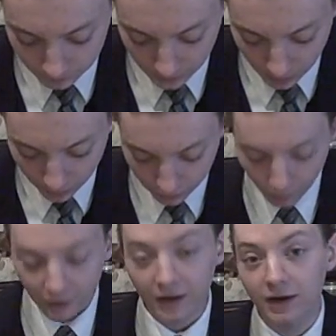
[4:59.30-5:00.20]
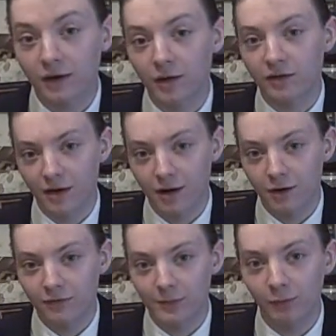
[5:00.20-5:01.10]
You know, you are getting a
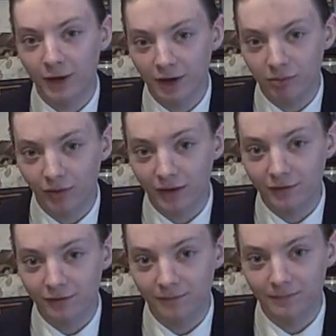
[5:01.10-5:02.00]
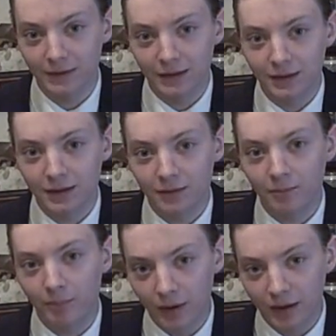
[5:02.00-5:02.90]
taco from a wing place.
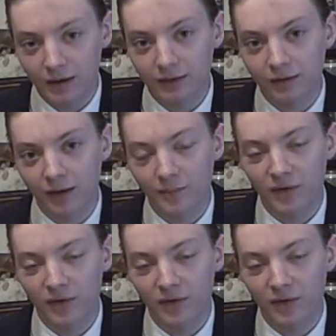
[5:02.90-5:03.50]
But at the same